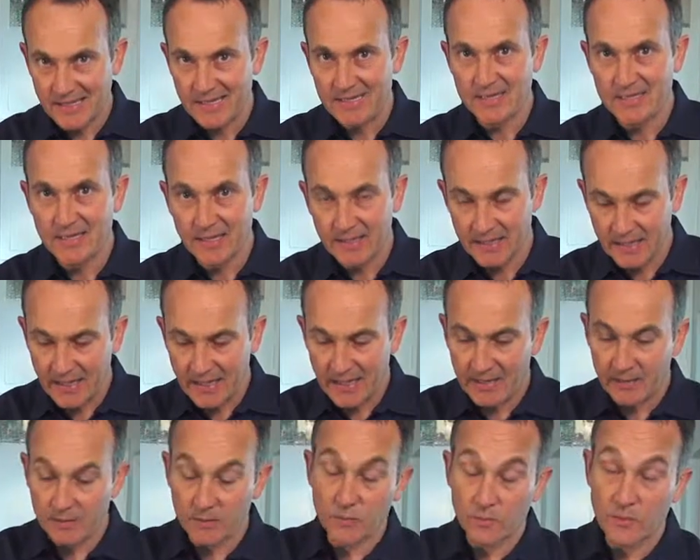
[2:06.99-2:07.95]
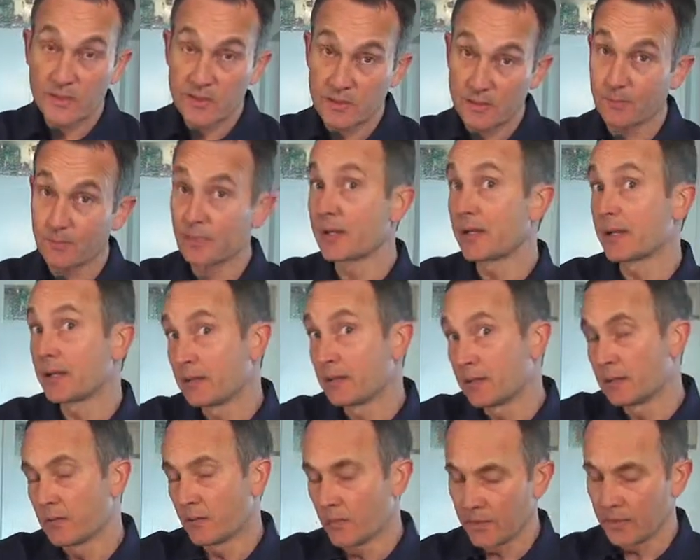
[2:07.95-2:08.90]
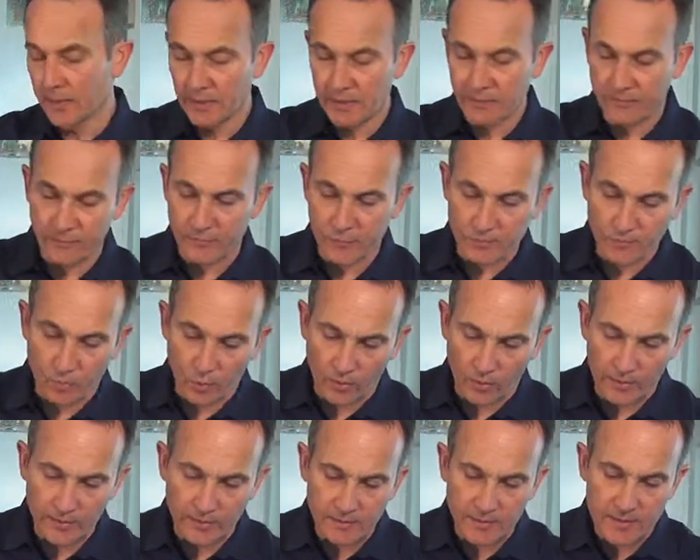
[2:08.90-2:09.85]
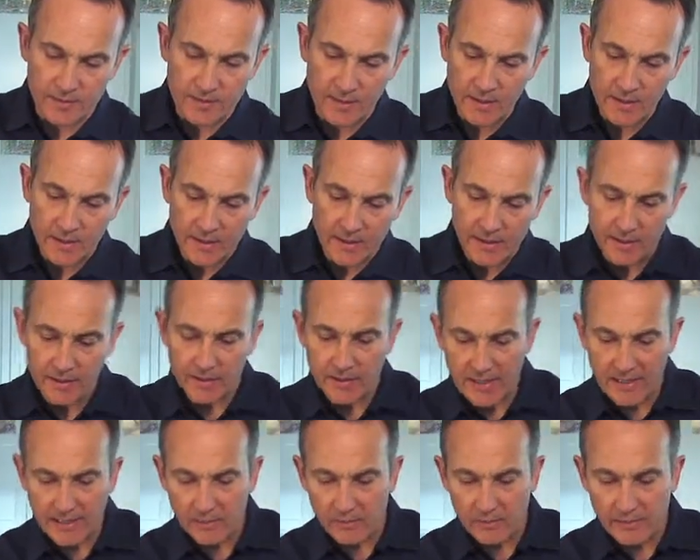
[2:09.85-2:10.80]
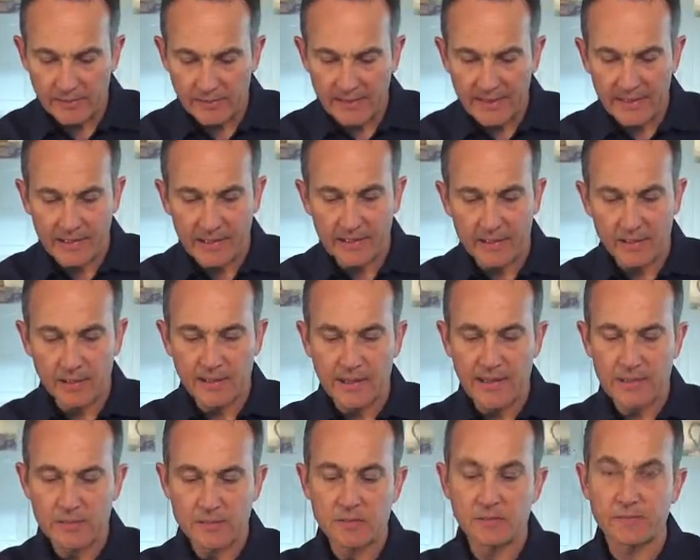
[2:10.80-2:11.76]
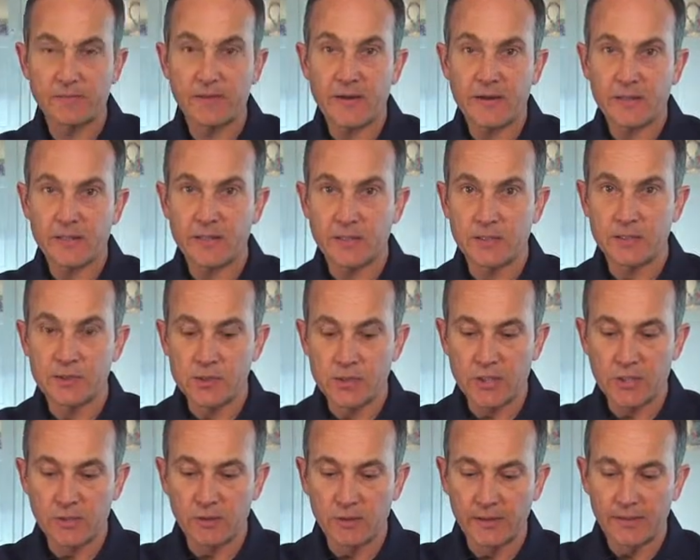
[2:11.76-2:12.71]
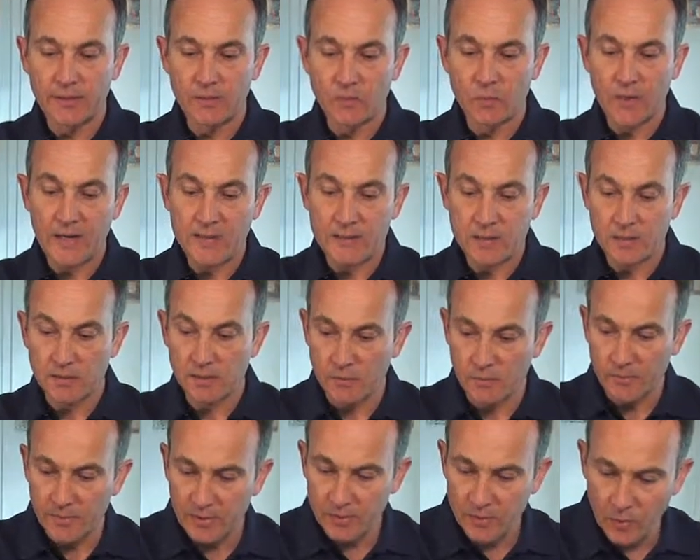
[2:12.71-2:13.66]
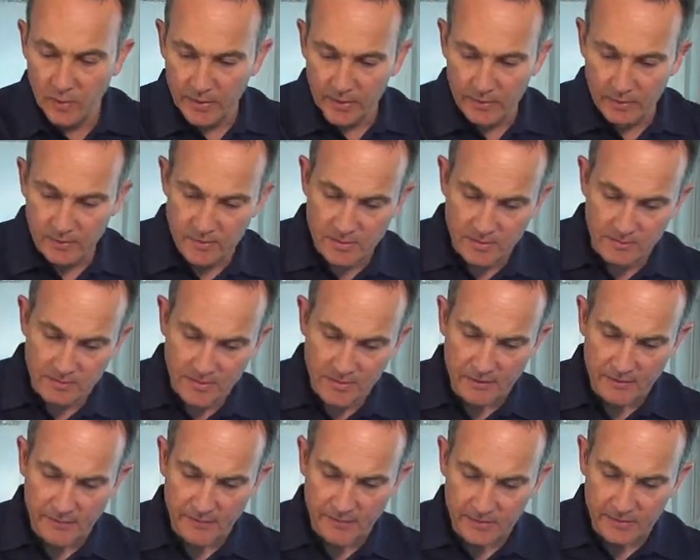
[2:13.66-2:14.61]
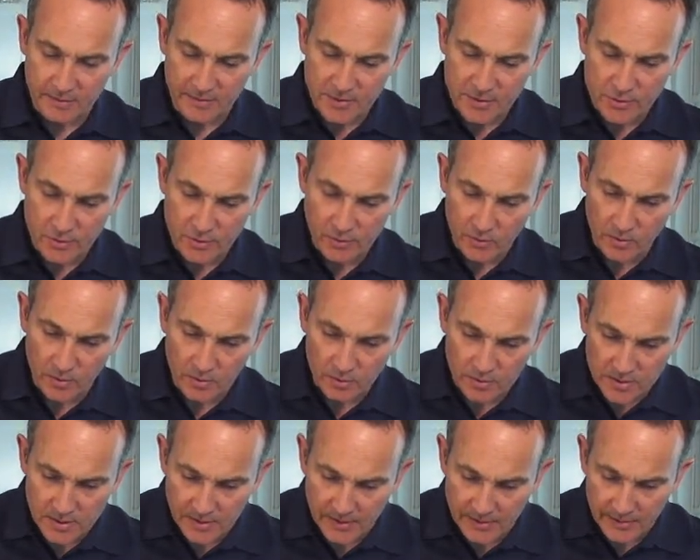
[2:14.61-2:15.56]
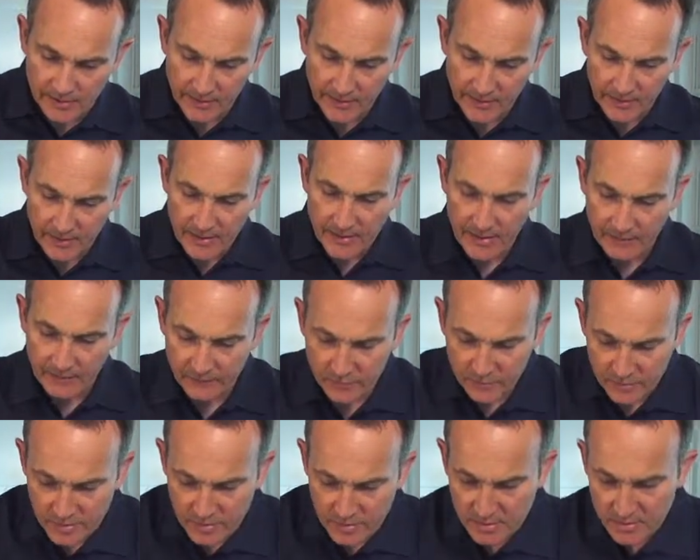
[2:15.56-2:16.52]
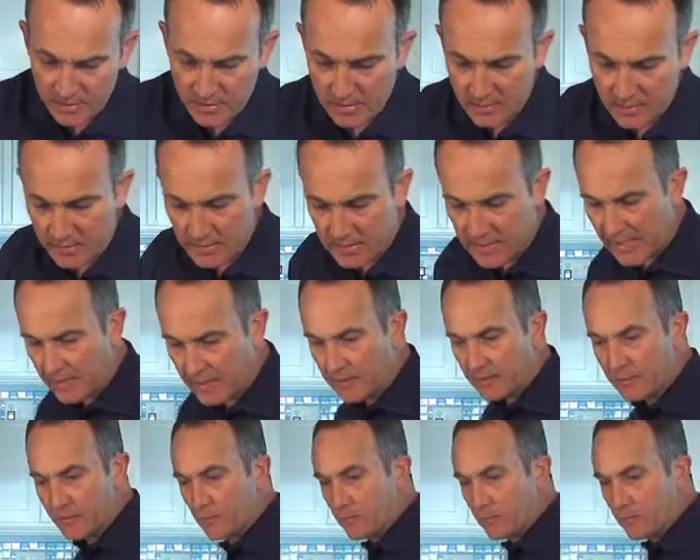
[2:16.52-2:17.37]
as I can. The reason being, you don't want any foodborne illness, and not only that, it allows the fat to congeal and rise a little bit quicker. As a matter of fact, let me show you what it looks like after this is sat in a